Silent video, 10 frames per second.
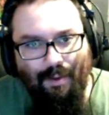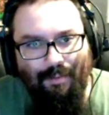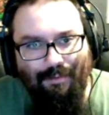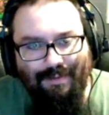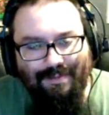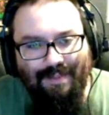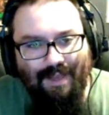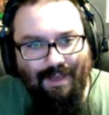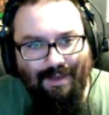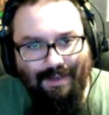But let's
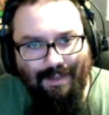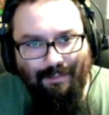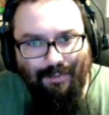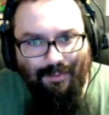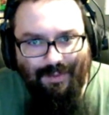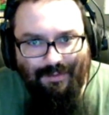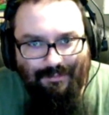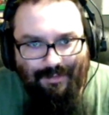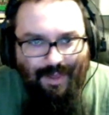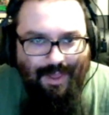not honeymoon
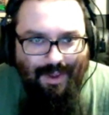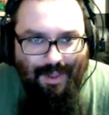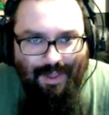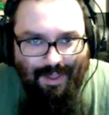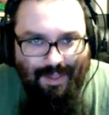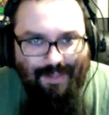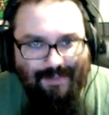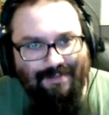in Venice.